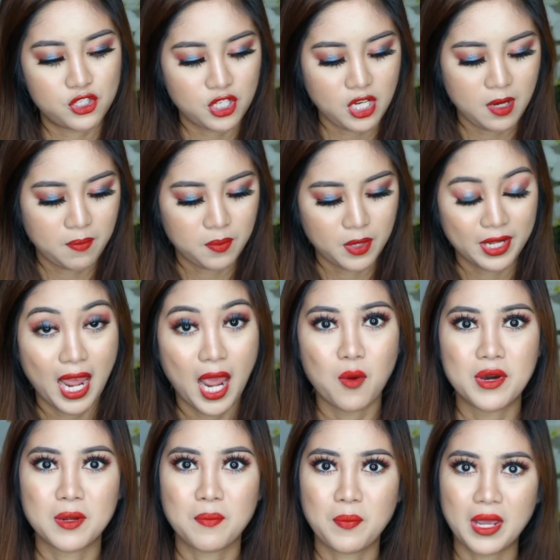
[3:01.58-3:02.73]
cheap, but I
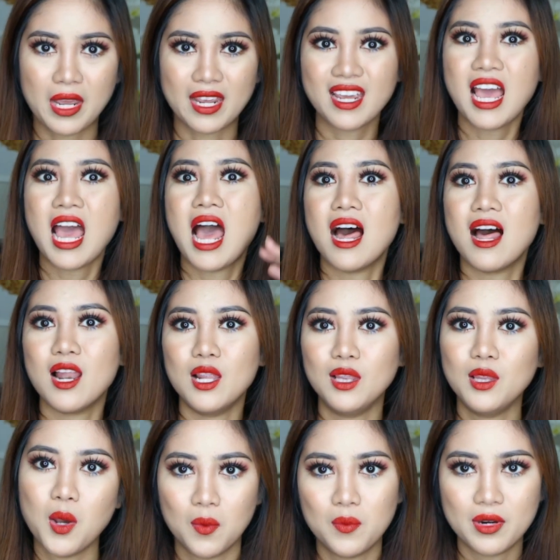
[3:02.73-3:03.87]
want to pay
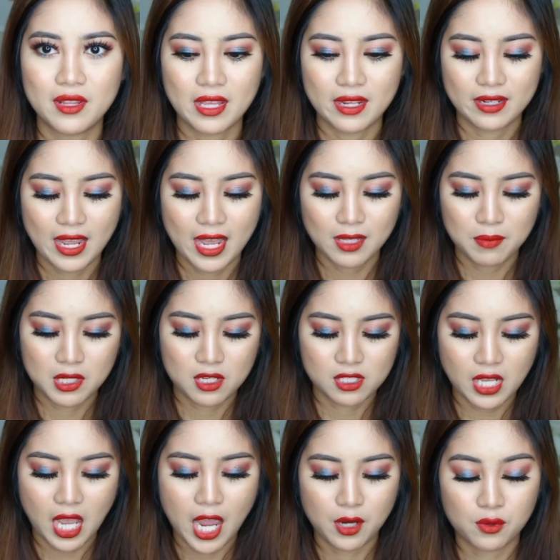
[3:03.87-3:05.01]
lower than that
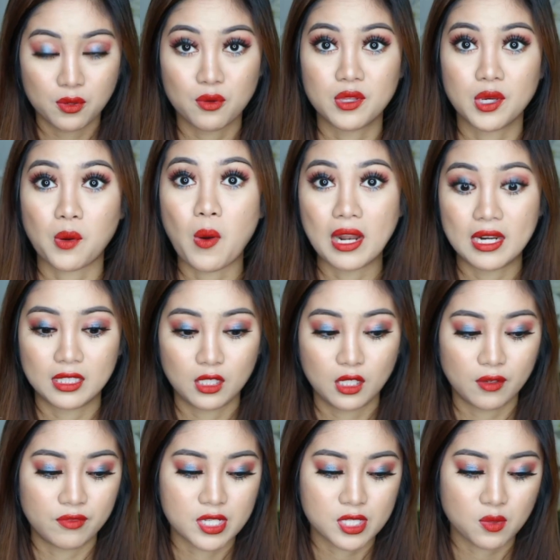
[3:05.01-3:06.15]
because I don't know the quality
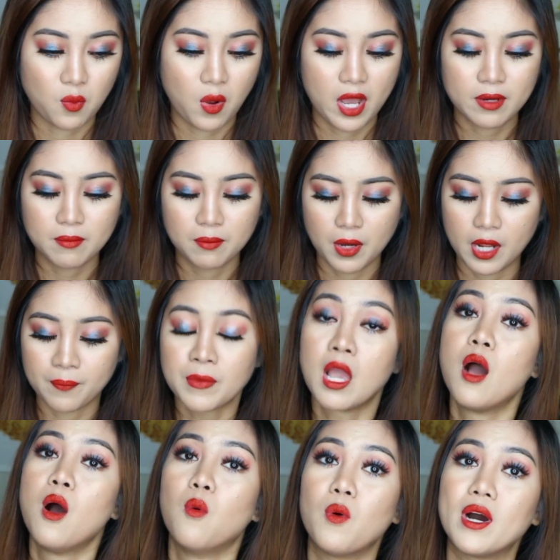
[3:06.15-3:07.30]
of this one. But
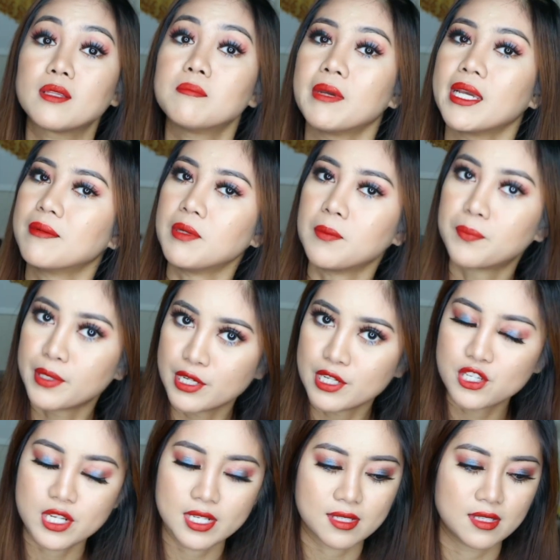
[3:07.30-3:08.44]
what made me
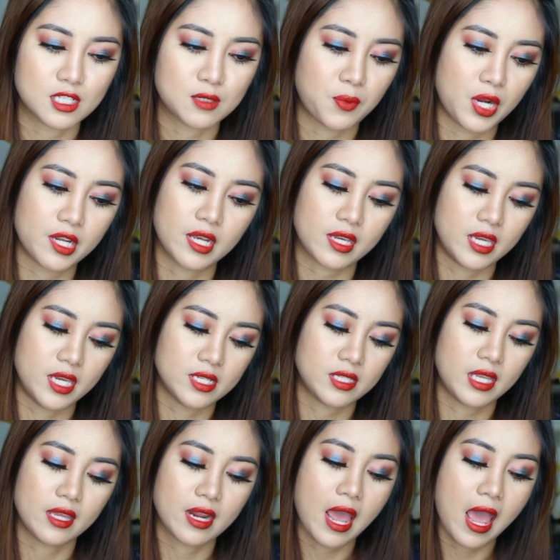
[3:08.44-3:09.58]
purchase this product is
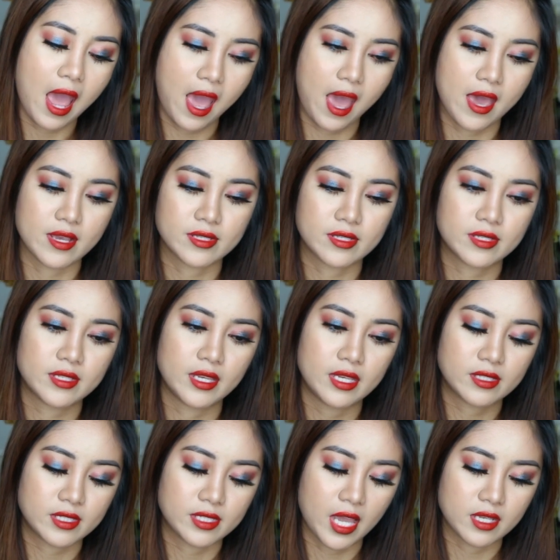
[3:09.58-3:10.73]
it
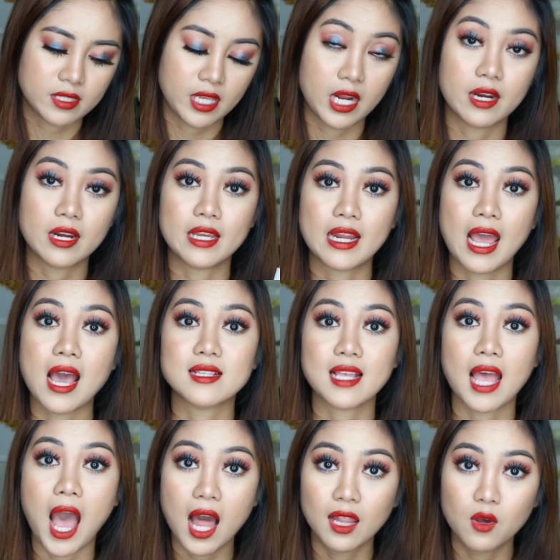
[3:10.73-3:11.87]
says here it has
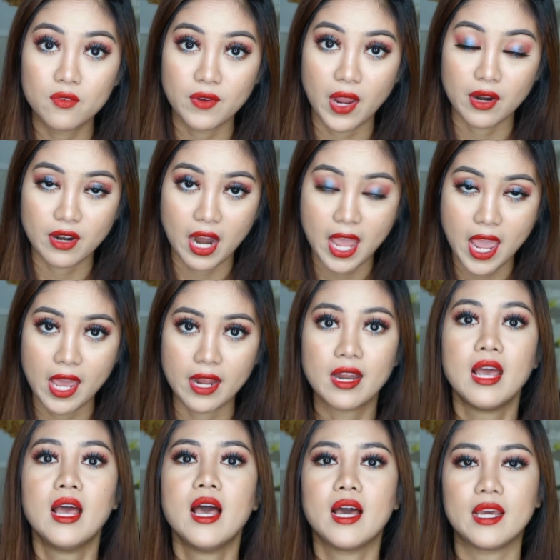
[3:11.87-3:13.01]
aloe vera and
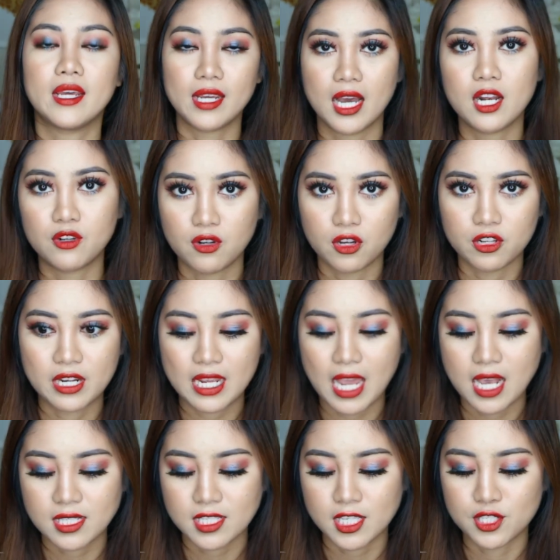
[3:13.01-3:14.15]
hyaluronic
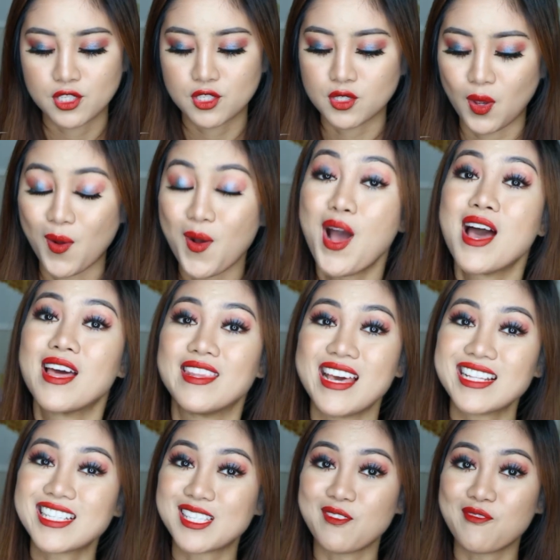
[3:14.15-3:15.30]
acid. So
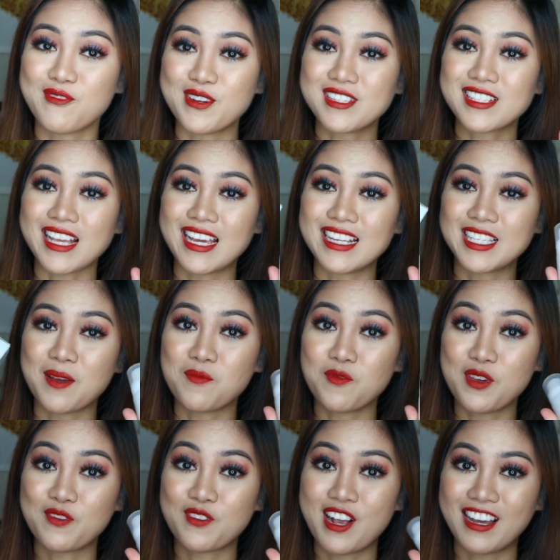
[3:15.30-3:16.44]
that's the first item
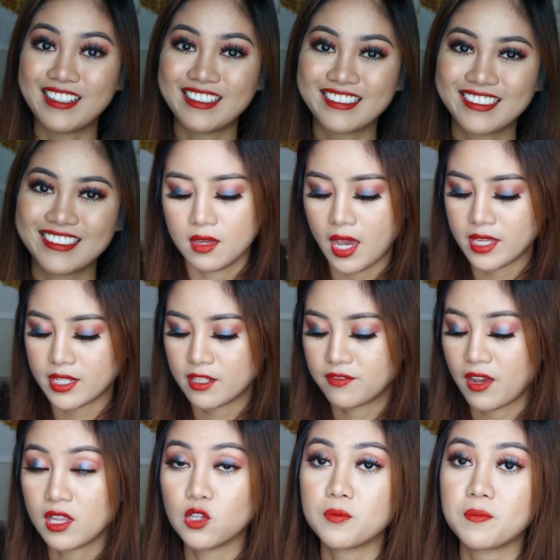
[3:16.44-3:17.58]
we've got. And then
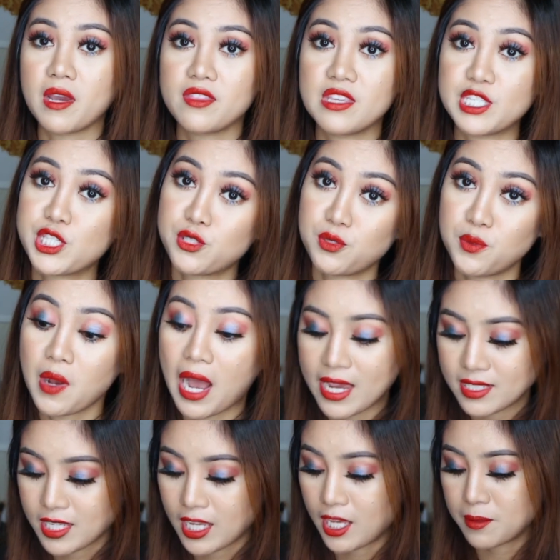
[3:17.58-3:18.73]
followed by these two
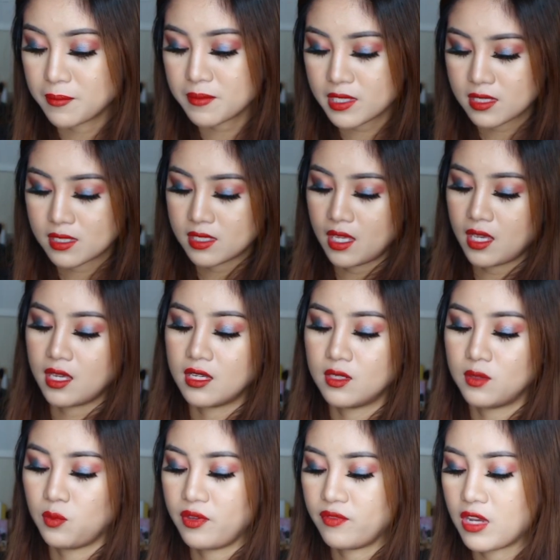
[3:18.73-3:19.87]
items,
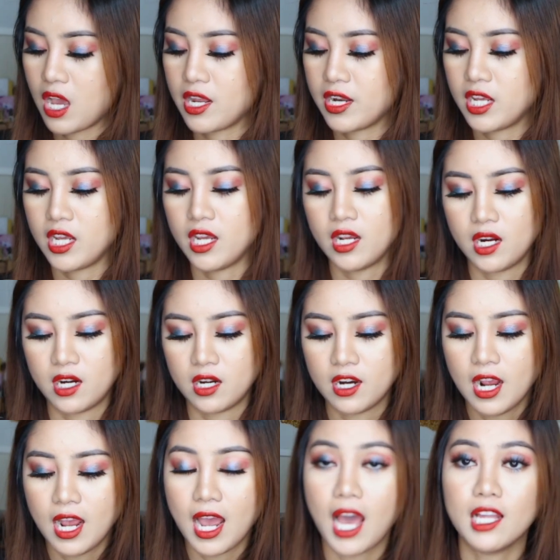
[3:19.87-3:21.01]
and we've got here
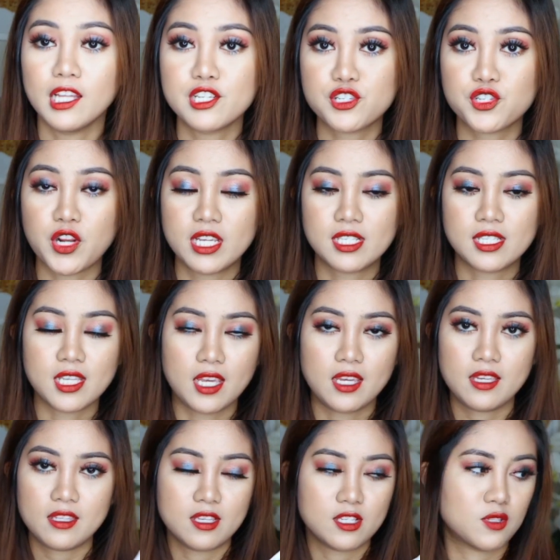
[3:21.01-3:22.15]
Ellen Tracy,
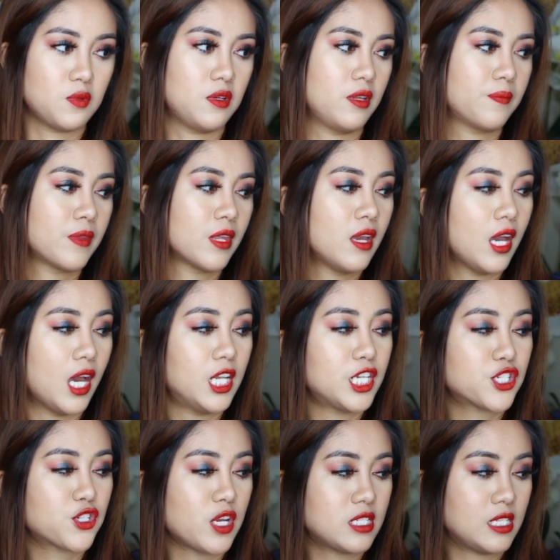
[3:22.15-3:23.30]
this one,
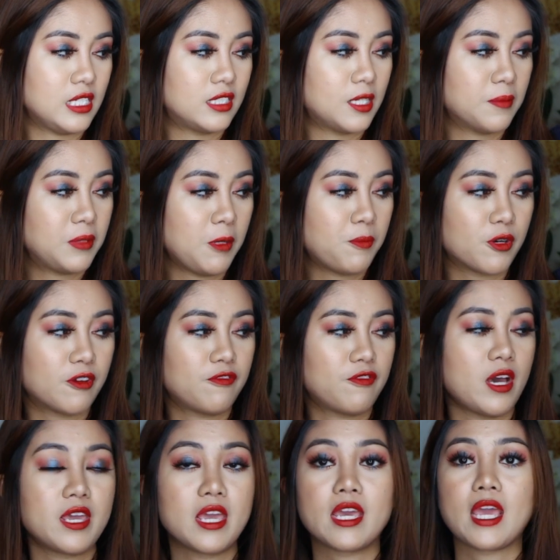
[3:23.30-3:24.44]
Ellen Tracy Deeply
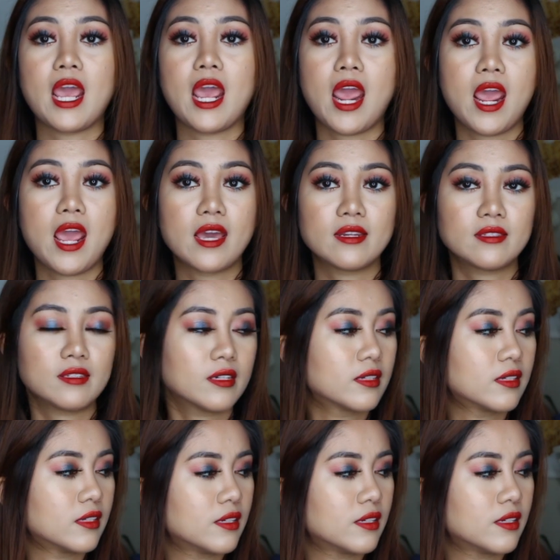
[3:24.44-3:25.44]
Purifying and